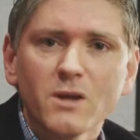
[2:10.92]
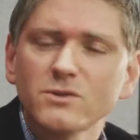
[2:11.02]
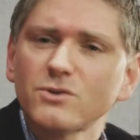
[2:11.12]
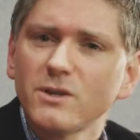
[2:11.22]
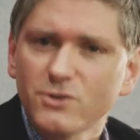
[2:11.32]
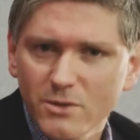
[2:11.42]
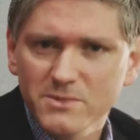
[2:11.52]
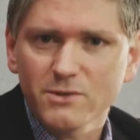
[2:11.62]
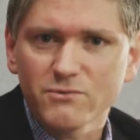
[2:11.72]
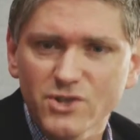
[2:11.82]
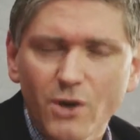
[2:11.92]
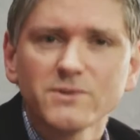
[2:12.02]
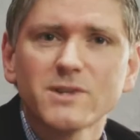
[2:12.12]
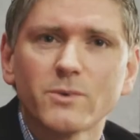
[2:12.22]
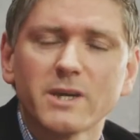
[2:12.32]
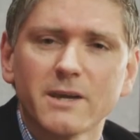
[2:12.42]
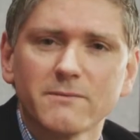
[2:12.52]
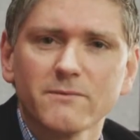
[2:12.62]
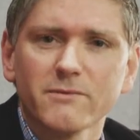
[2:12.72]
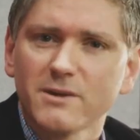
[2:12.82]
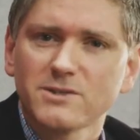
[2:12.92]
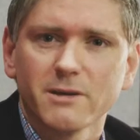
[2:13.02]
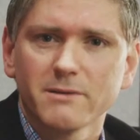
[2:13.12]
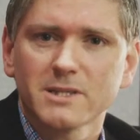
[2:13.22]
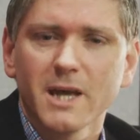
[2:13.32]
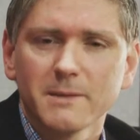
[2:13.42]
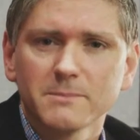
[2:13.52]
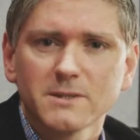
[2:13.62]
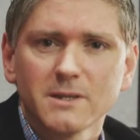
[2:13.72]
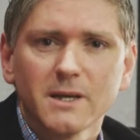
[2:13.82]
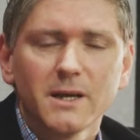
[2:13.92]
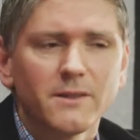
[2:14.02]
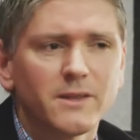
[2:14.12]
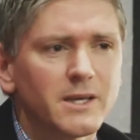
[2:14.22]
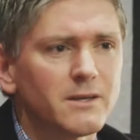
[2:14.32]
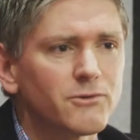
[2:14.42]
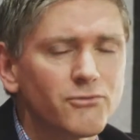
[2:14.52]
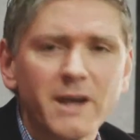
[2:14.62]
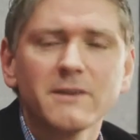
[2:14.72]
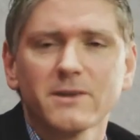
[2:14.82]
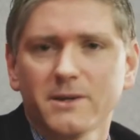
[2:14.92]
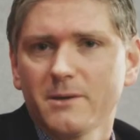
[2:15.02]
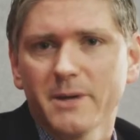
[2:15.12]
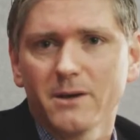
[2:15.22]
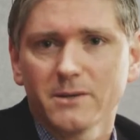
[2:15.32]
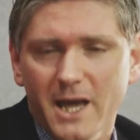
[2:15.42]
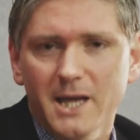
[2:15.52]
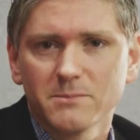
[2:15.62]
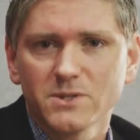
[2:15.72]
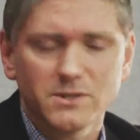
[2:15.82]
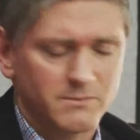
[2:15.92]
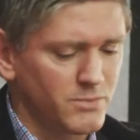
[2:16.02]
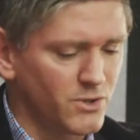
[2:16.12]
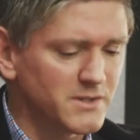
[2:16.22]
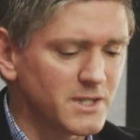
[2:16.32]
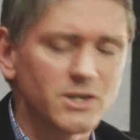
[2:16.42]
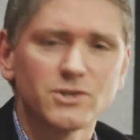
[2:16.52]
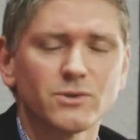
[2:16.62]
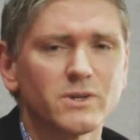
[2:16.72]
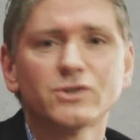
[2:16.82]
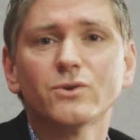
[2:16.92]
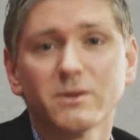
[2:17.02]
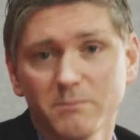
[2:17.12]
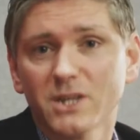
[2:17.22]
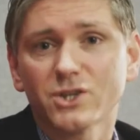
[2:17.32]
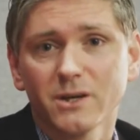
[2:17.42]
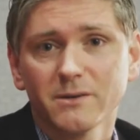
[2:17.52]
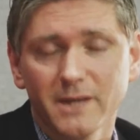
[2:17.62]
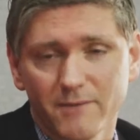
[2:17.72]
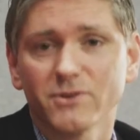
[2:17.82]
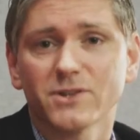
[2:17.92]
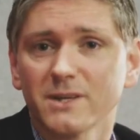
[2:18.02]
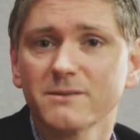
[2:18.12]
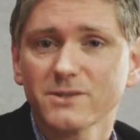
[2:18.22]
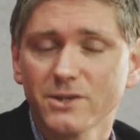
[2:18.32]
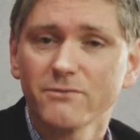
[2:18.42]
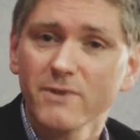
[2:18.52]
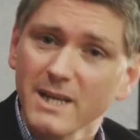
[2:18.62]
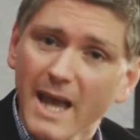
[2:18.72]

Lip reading: So in terms of the results that we get for our serious games, the great thing about games, because they're digital, is you can measure everything. So they're really